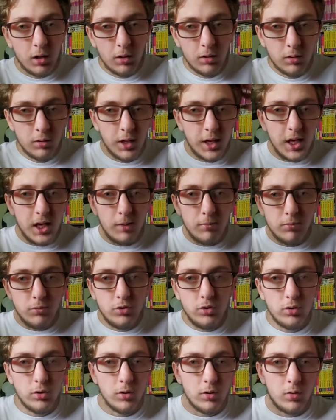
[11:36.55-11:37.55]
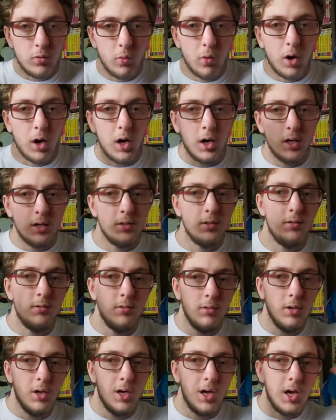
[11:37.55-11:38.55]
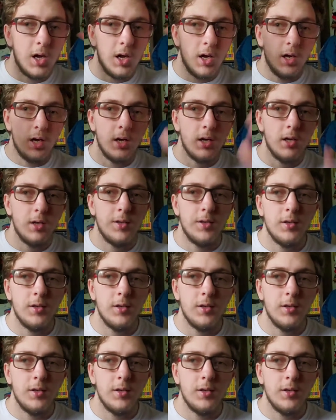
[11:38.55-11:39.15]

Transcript: lame jerkwads ah,